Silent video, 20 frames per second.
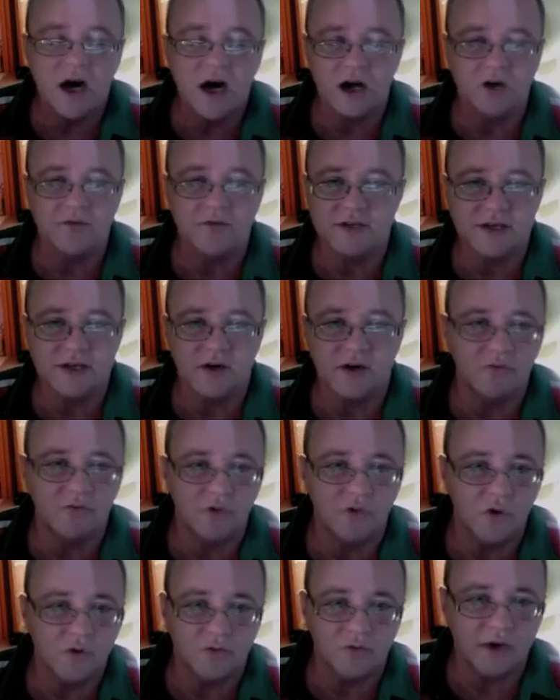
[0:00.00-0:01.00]
I love his little
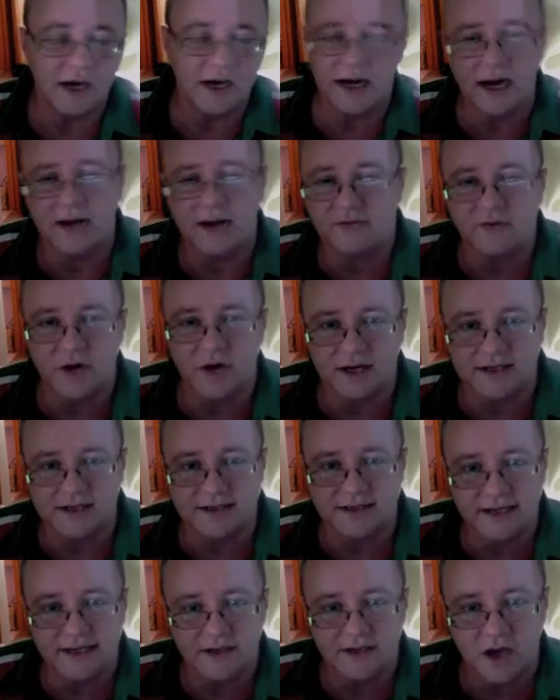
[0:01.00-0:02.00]
folk anthrax
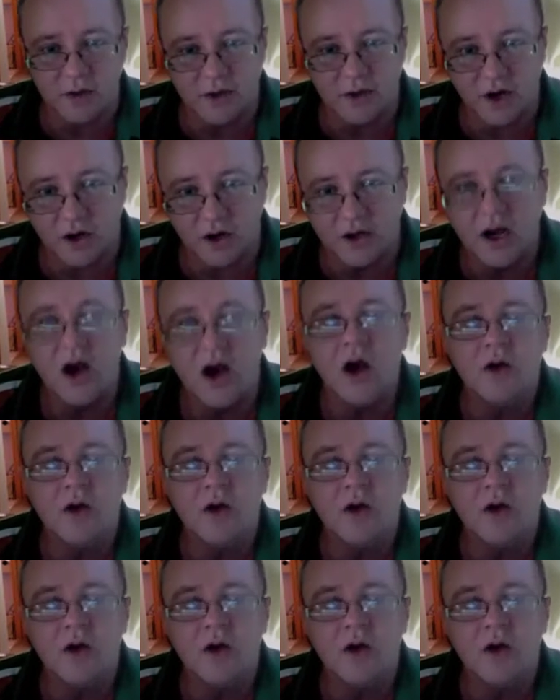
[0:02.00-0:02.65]
thing going on.